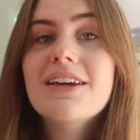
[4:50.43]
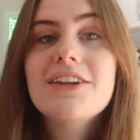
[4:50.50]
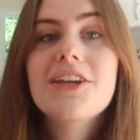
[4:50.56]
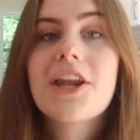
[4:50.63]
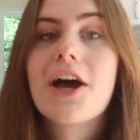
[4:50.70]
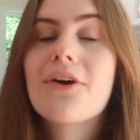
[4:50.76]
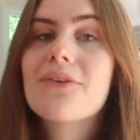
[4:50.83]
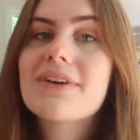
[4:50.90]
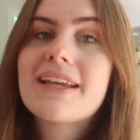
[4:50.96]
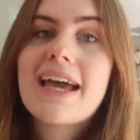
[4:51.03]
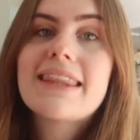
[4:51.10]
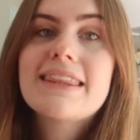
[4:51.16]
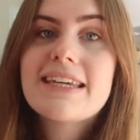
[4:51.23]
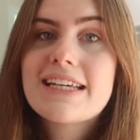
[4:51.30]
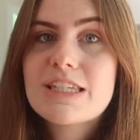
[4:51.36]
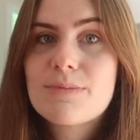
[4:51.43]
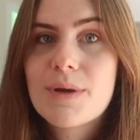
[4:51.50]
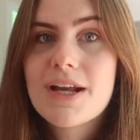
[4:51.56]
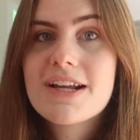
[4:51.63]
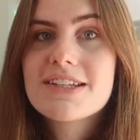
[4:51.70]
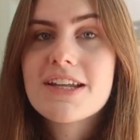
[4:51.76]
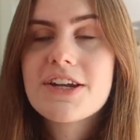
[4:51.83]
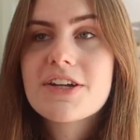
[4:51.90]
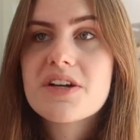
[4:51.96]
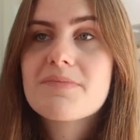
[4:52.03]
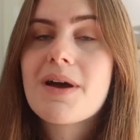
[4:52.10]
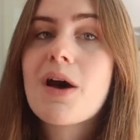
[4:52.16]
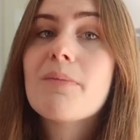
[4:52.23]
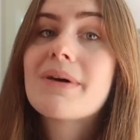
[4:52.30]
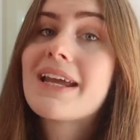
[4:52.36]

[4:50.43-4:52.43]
you know, get the experience under your belt.